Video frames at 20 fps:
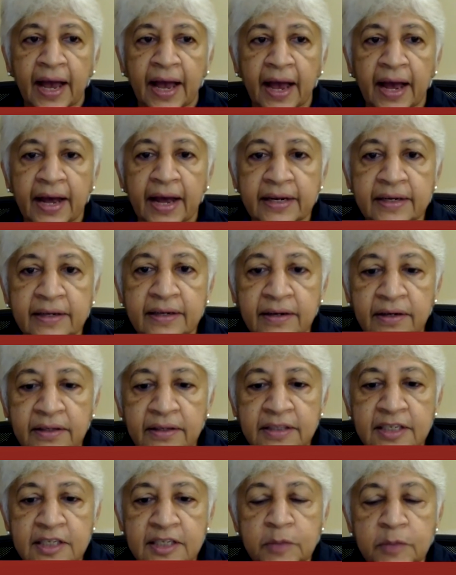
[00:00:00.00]
and
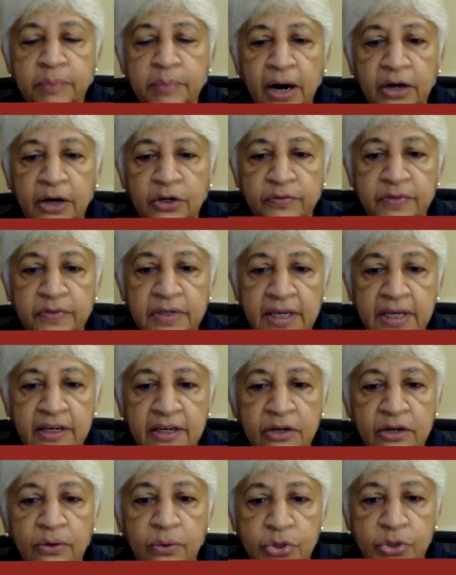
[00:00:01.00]
this is part of the
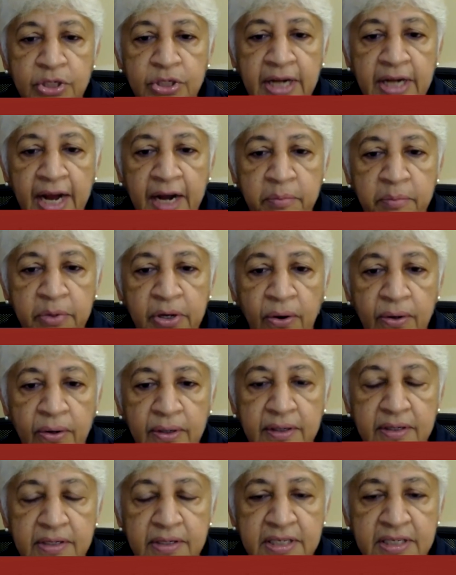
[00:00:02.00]
Indian Ocean and
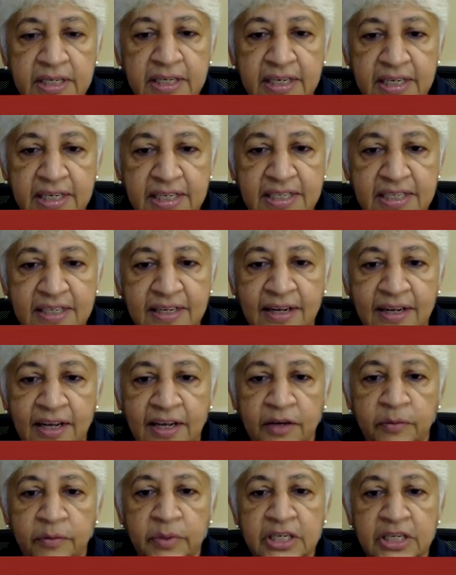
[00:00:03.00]
Beyond series,
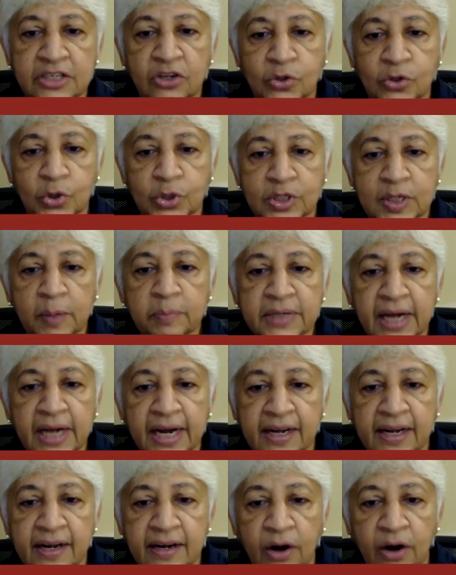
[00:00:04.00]
which is also
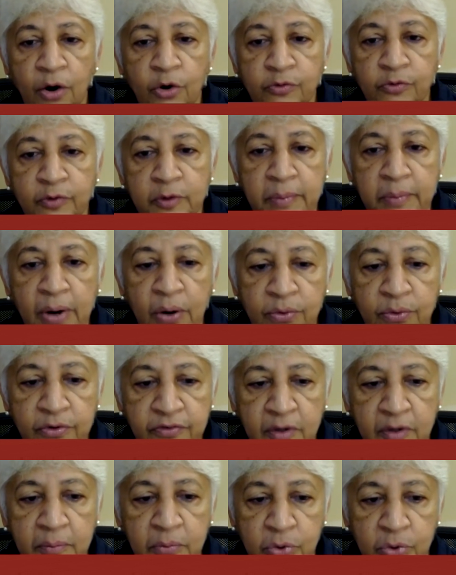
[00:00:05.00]
subtitled Outward Bound
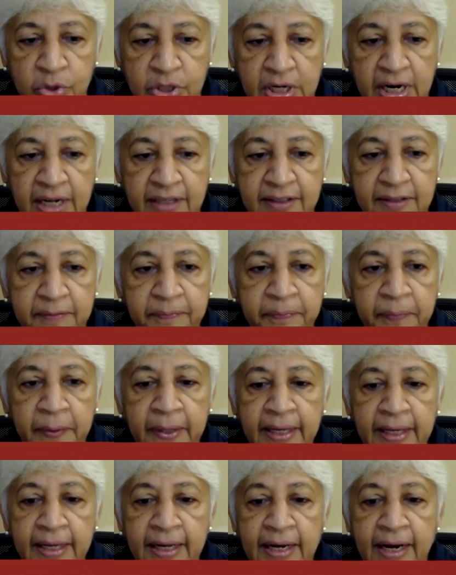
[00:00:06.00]
from Gujarat.
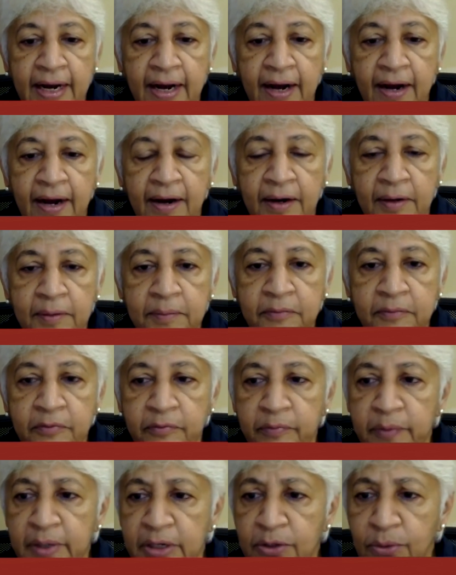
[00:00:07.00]

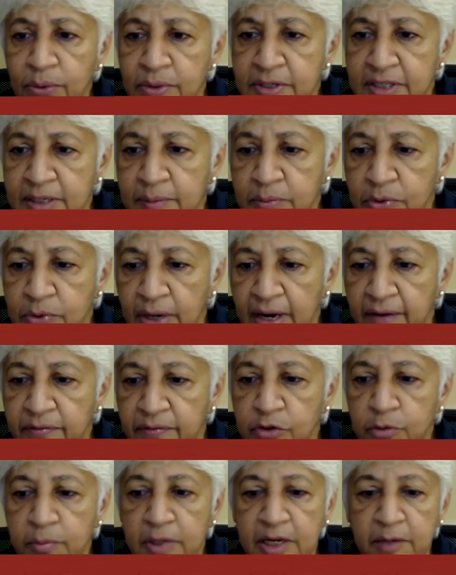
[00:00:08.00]
We don't seem to have
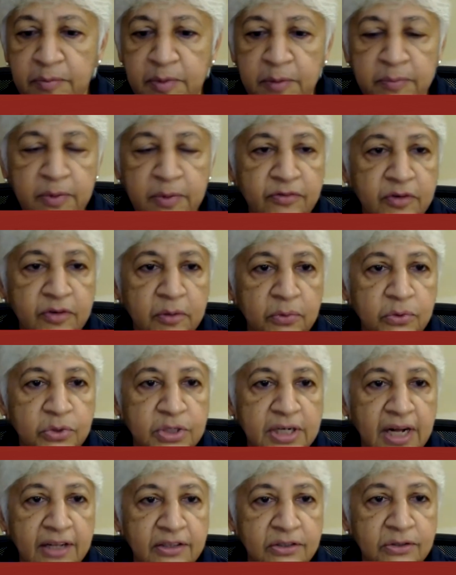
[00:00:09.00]
too many people from
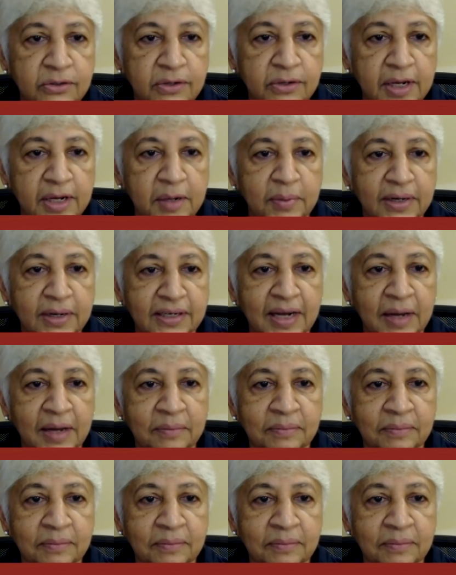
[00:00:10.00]
Gujarat today, but